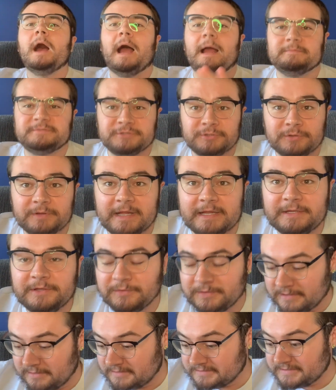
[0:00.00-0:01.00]
I'm sure that you
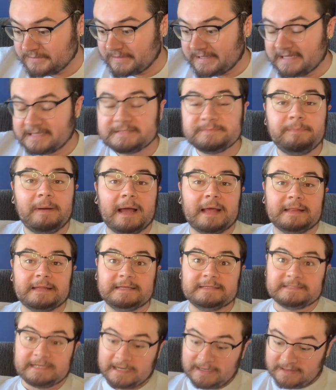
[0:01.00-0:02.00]
can also guess by
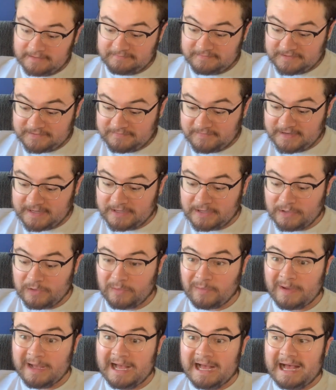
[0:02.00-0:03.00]
the title of this
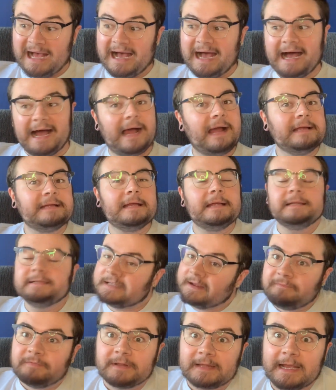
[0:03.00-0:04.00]
video. I
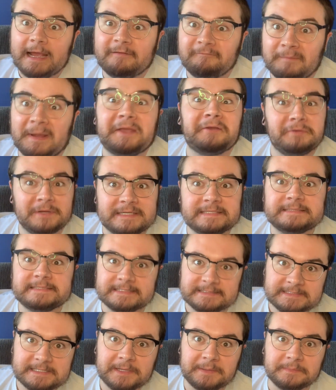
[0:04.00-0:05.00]
definitely have my
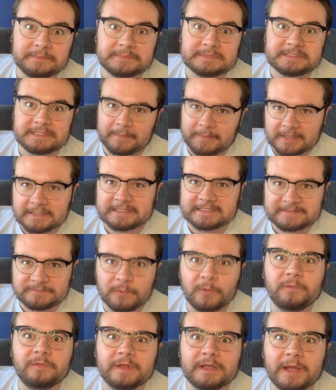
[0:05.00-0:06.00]
criticisms about this
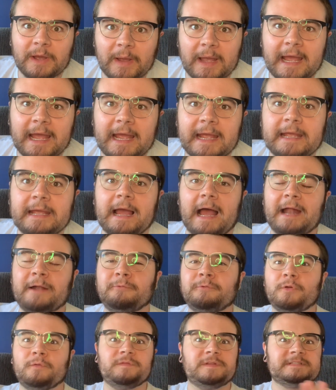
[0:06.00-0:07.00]
movie, okay? I
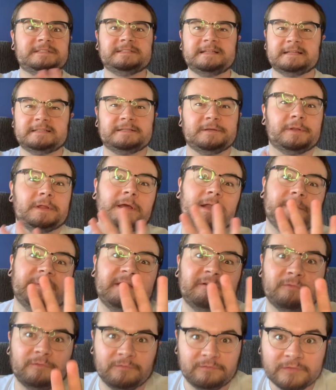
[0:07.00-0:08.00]
don't know if this is necessarily going to
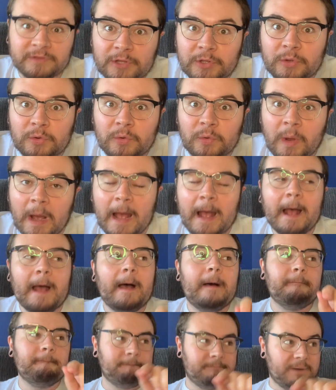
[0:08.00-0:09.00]
be a review,
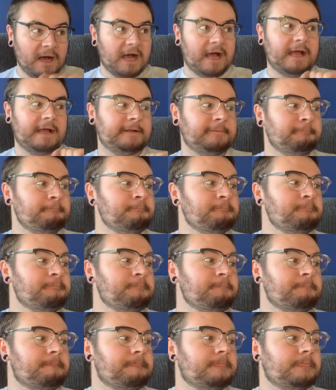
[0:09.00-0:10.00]
but
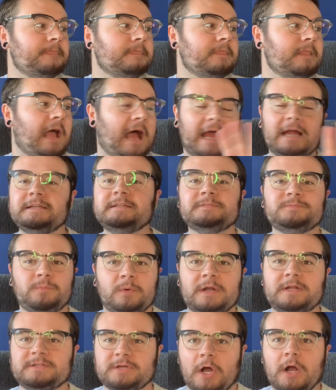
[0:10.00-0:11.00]
I just
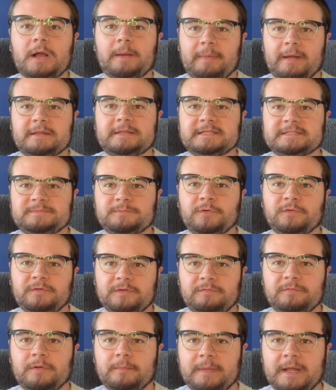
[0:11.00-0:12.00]
want to talk about this movie
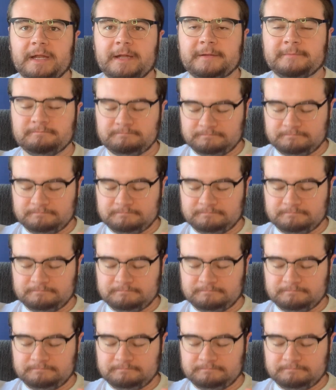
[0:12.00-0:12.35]
for a minute.